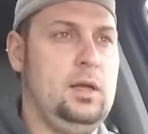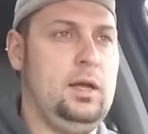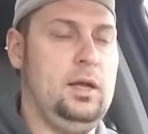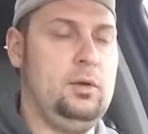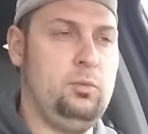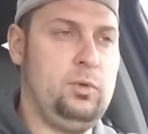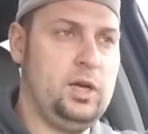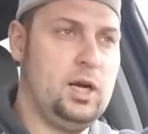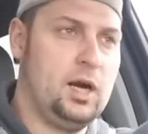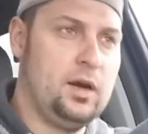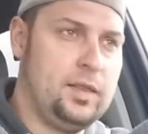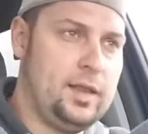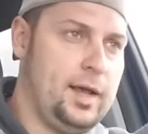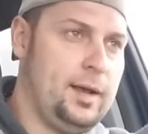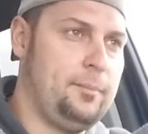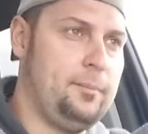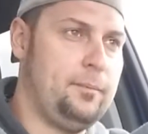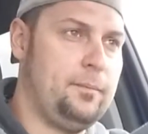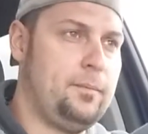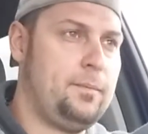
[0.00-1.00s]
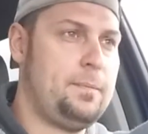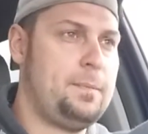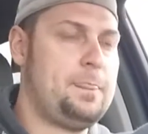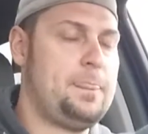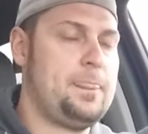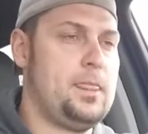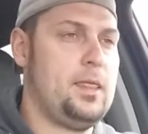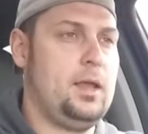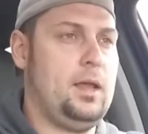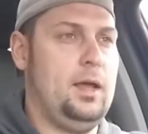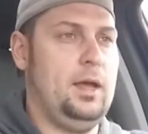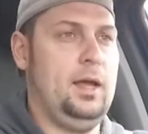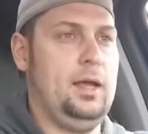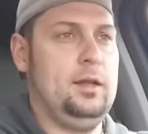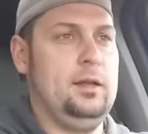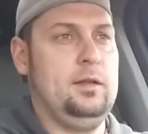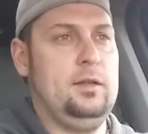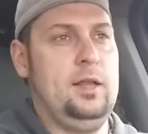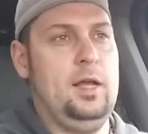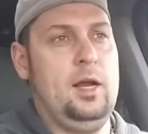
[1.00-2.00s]
and we are them,
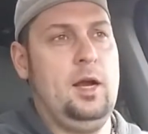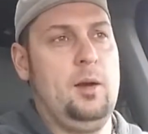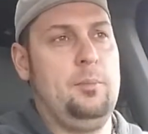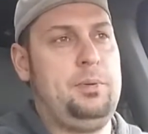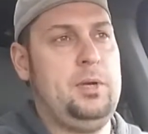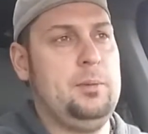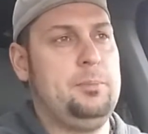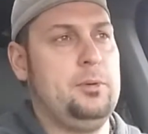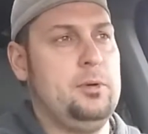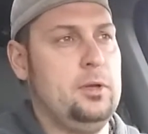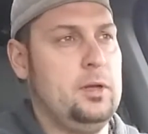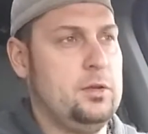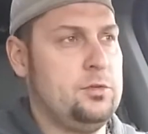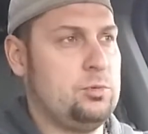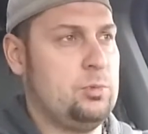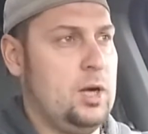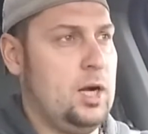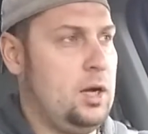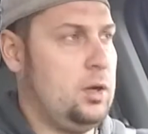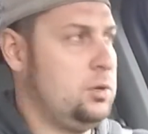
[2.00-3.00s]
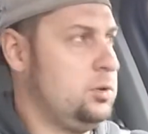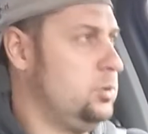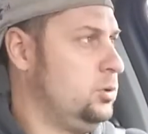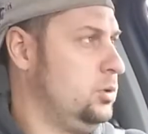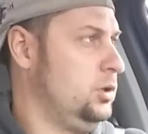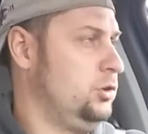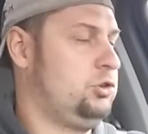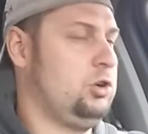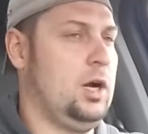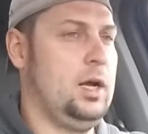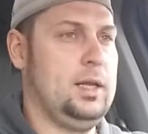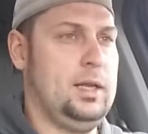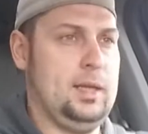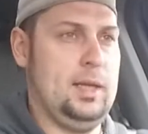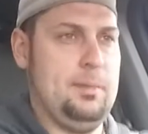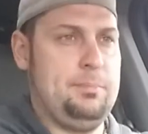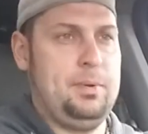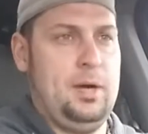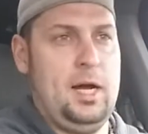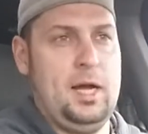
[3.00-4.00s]
and they are people as well who are trying to
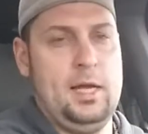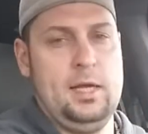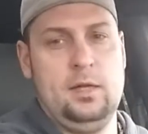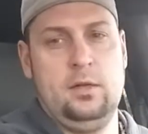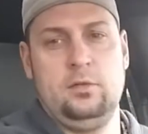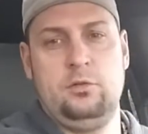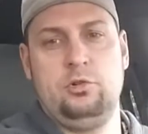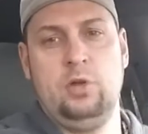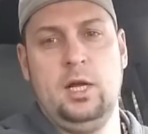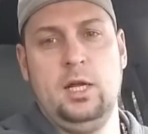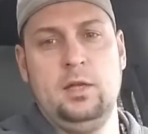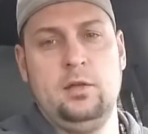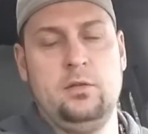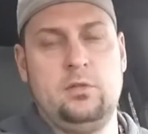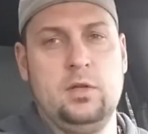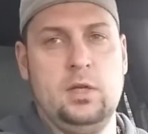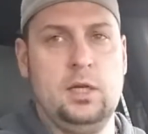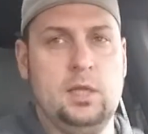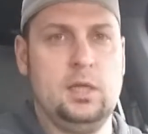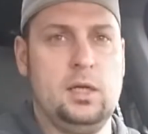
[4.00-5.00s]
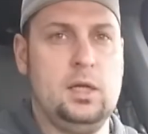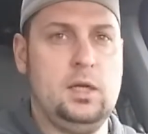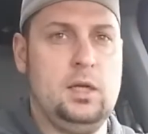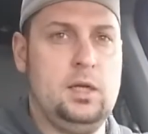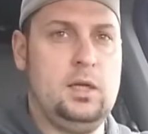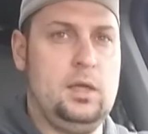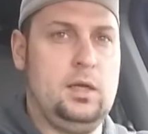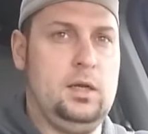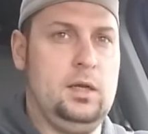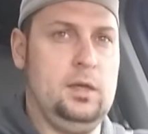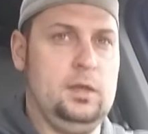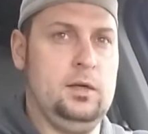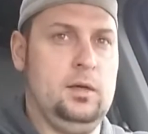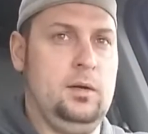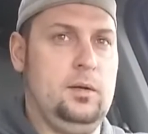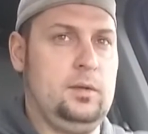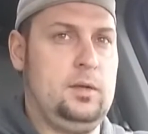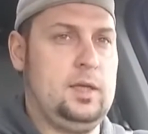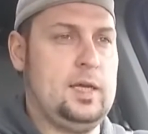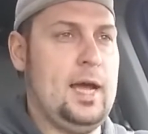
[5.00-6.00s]
get by and trying to, you
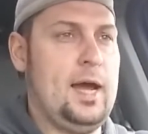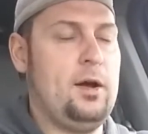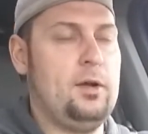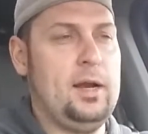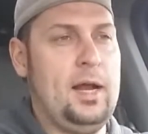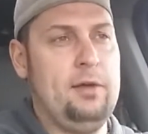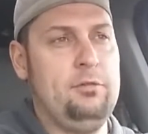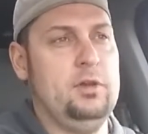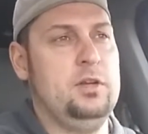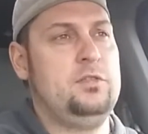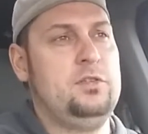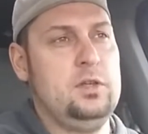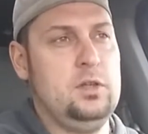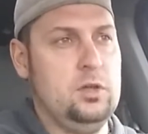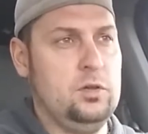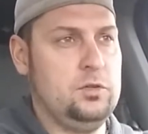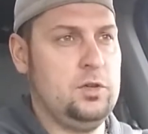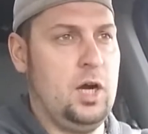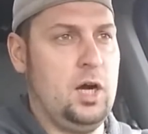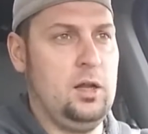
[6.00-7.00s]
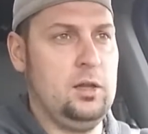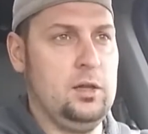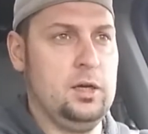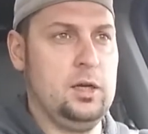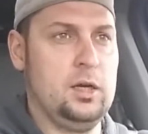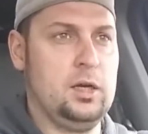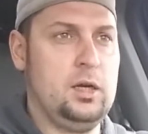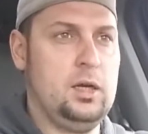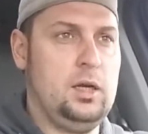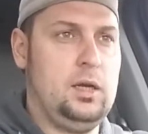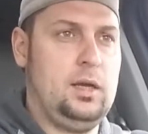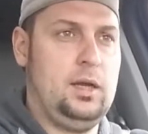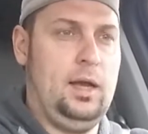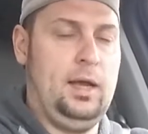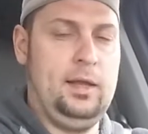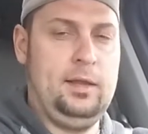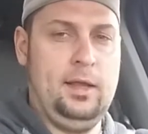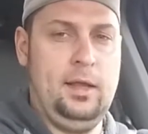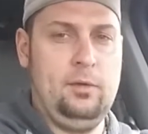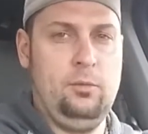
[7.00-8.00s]
know, count every single dollar,
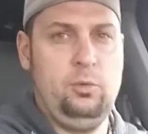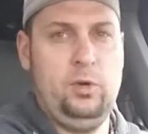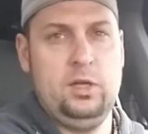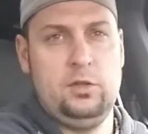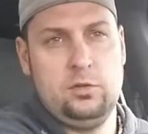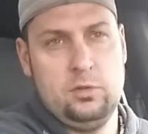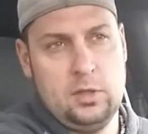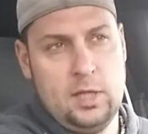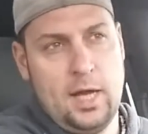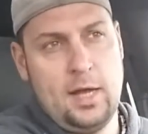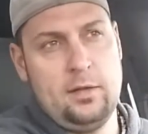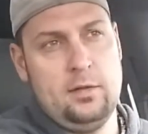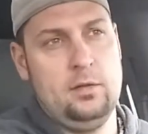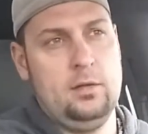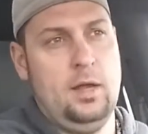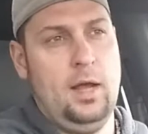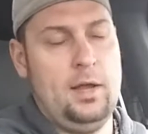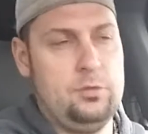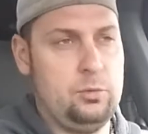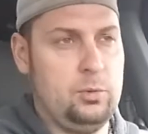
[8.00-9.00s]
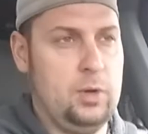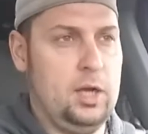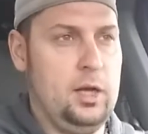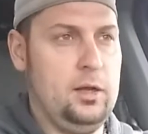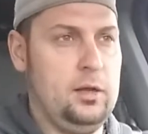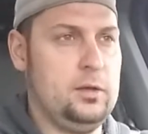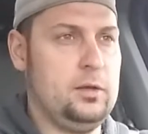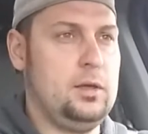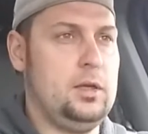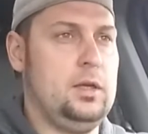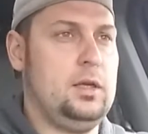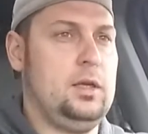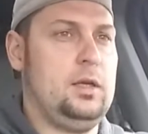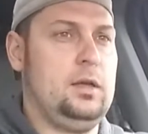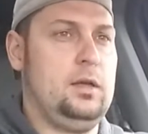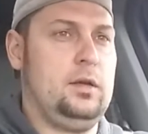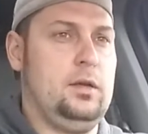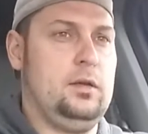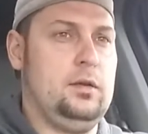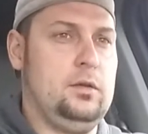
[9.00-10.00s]
and then we do that as well.
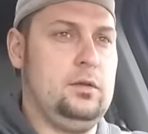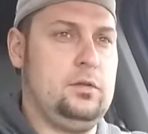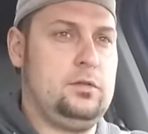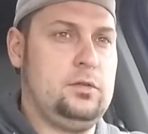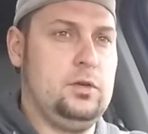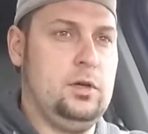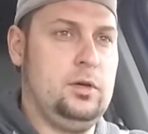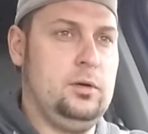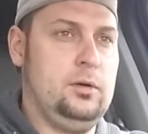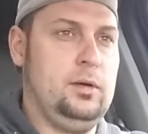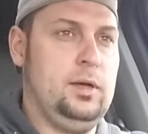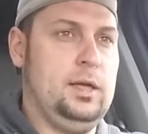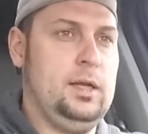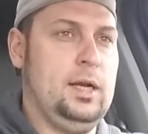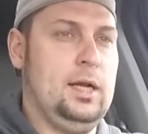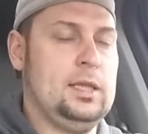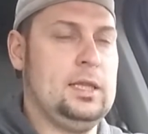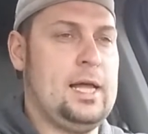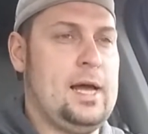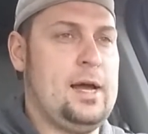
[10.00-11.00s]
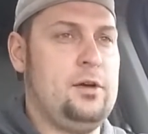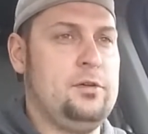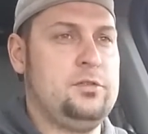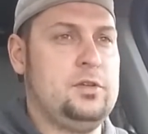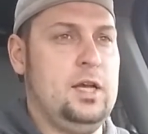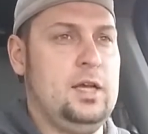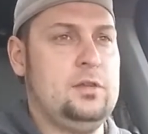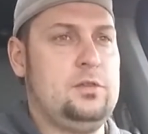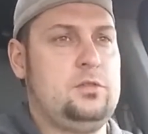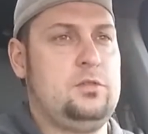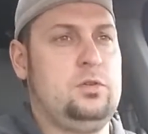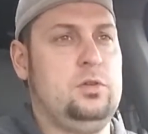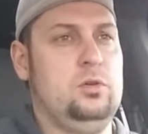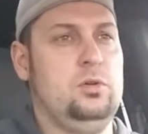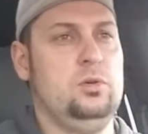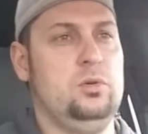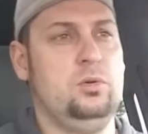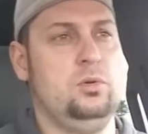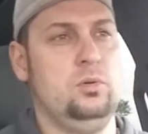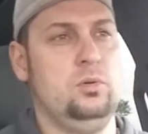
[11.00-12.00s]
So it allows us to